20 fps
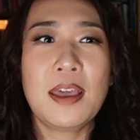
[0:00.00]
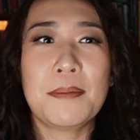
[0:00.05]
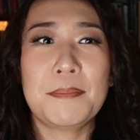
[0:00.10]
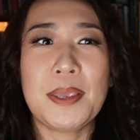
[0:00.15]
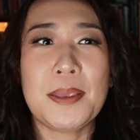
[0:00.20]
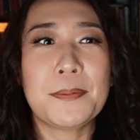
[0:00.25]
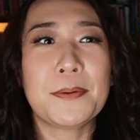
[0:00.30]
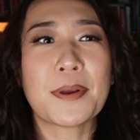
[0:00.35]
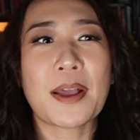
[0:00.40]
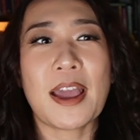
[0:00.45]

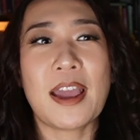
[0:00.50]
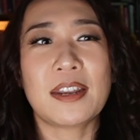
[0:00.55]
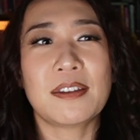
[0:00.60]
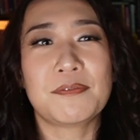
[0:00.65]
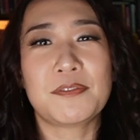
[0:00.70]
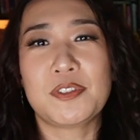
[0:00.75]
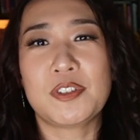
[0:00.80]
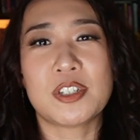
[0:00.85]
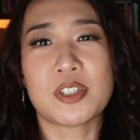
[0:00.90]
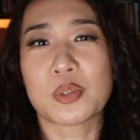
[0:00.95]
People kind
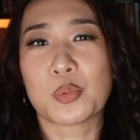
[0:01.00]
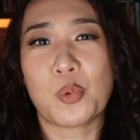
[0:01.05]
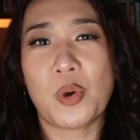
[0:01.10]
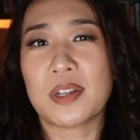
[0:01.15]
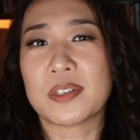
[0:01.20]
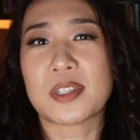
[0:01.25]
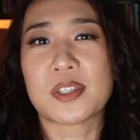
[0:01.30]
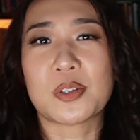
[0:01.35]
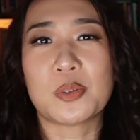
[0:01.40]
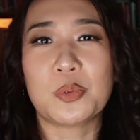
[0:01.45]
of just
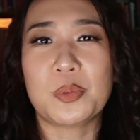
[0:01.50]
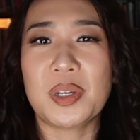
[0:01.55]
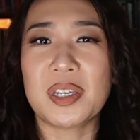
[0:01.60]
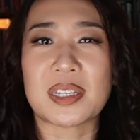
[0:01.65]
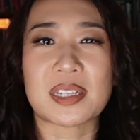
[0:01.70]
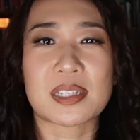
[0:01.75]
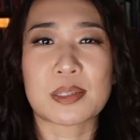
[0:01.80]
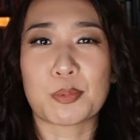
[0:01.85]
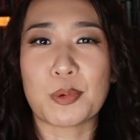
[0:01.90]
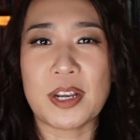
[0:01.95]
want to
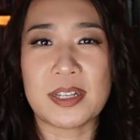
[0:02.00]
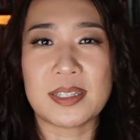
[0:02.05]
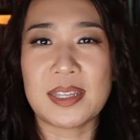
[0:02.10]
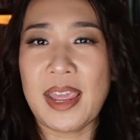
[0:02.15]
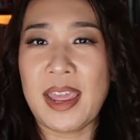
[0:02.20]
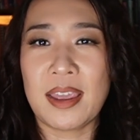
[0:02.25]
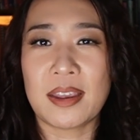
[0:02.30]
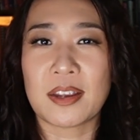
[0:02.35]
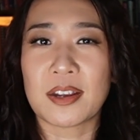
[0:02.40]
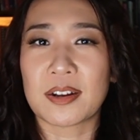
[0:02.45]
express
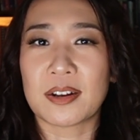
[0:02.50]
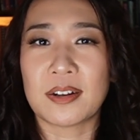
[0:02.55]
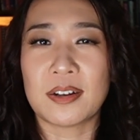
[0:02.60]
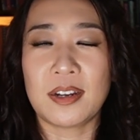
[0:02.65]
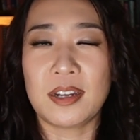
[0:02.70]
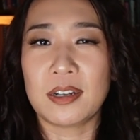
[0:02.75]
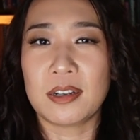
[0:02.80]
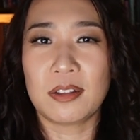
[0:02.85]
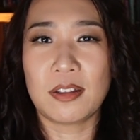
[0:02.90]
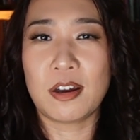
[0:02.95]
anger
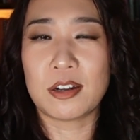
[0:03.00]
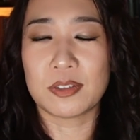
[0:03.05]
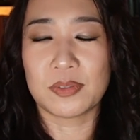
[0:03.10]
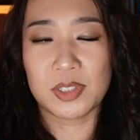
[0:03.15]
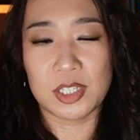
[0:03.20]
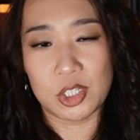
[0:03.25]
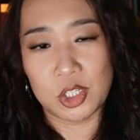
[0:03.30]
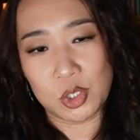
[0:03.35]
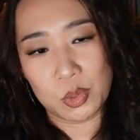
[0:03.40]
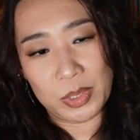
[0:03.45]
in a lot of
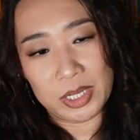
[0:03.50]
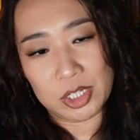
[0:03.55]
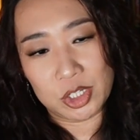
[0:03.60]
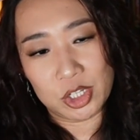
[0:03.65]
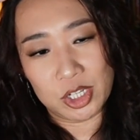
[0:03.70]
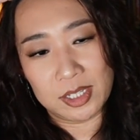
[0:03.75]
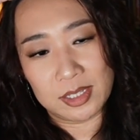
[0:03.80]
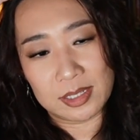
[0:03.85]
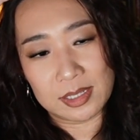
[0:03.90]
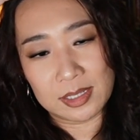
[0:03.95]

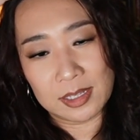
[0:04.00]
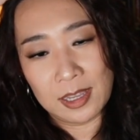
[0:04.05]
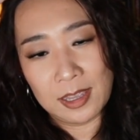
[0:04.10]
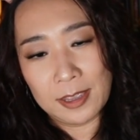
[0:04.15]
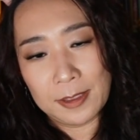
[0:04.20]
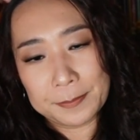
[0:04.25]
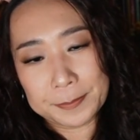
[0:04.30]
situations.